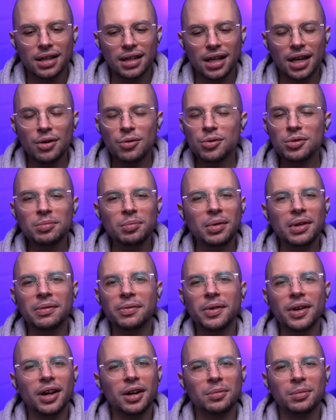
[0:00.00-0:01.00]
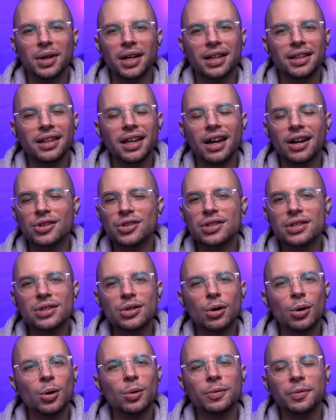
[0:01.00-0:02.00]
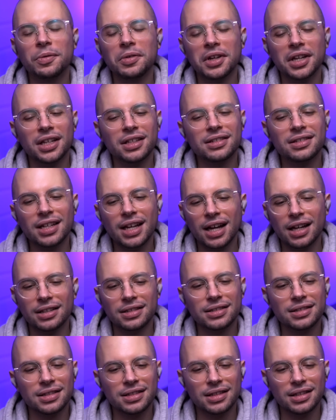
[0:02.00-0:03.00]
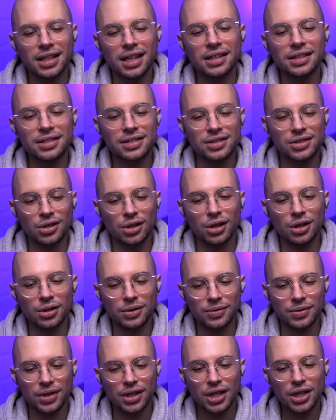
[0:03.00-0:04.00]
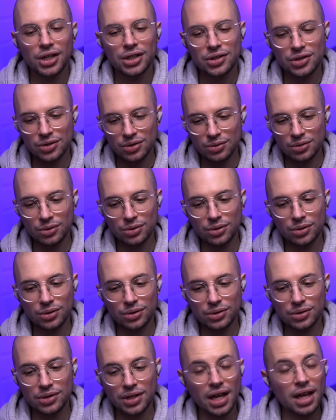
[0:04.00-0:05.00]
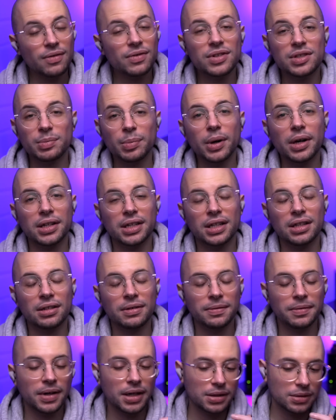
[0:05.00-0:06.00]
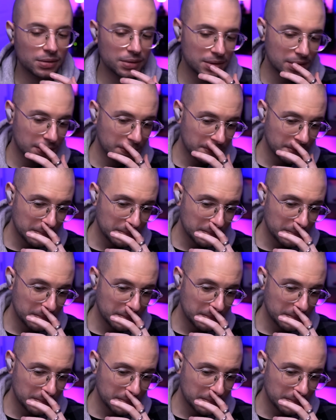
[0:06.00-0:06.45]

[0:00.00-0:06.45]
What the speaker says: it wouldn't be fair, man. They are so freaking talented. They deserve to have a spot in the finals.